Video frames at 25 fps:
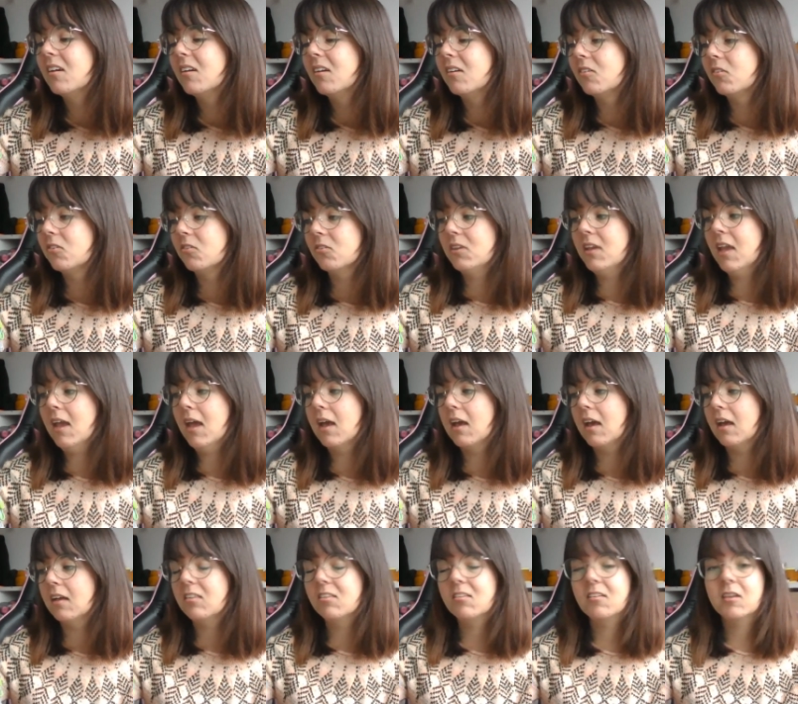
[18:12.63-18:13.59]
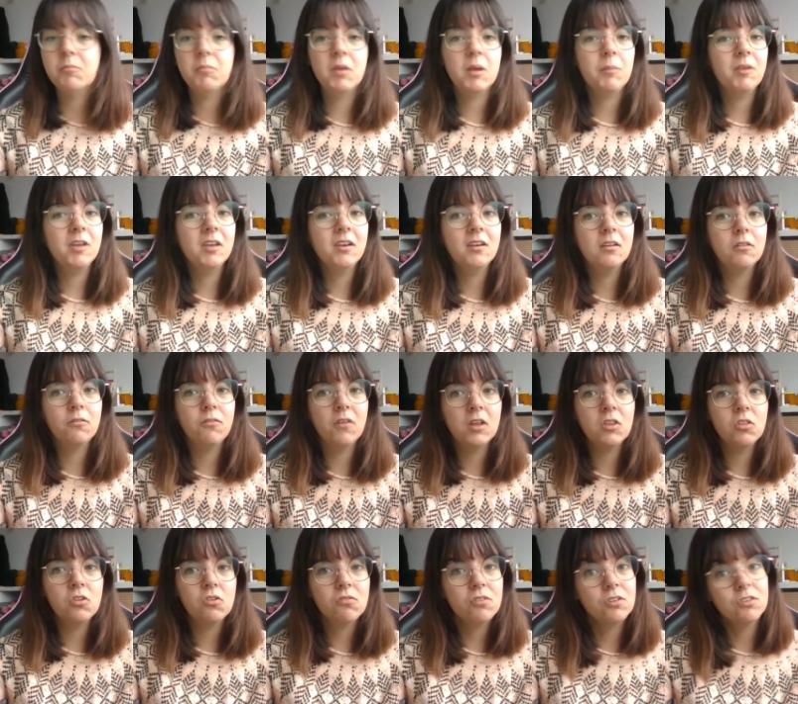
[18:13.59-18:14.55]
So yeah, I'd say maybe an
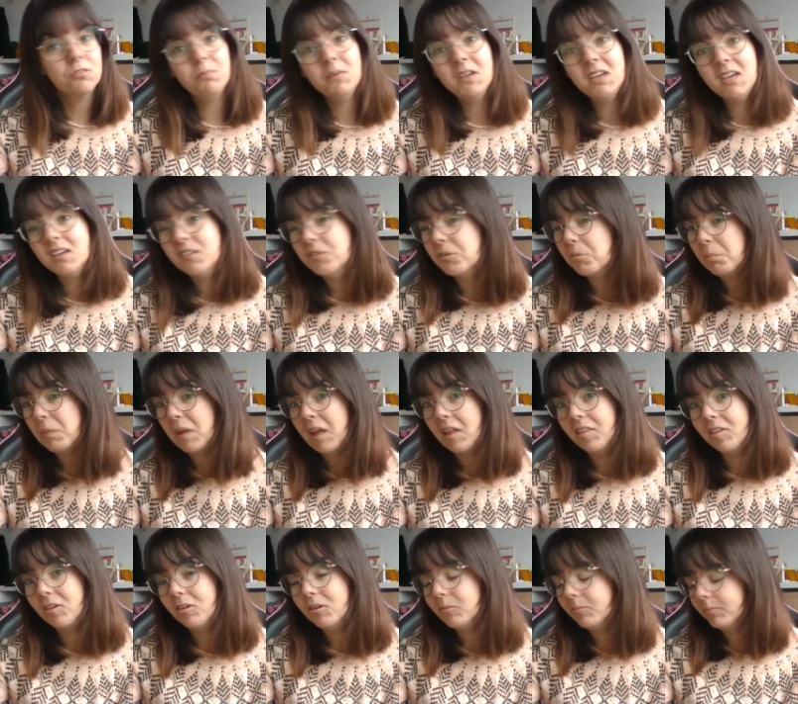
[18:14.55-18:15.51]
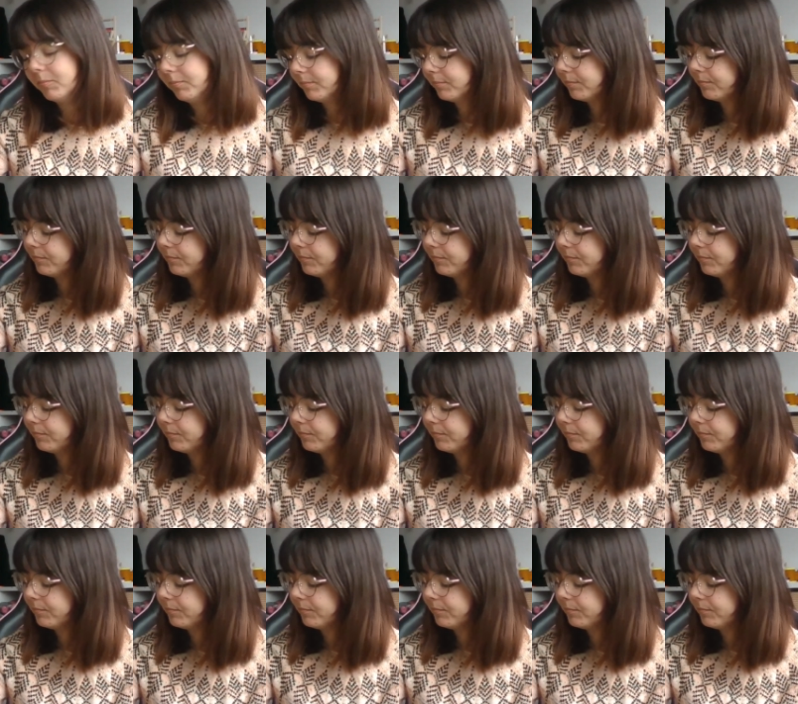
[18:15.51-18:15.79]
adventurous beginner pattern.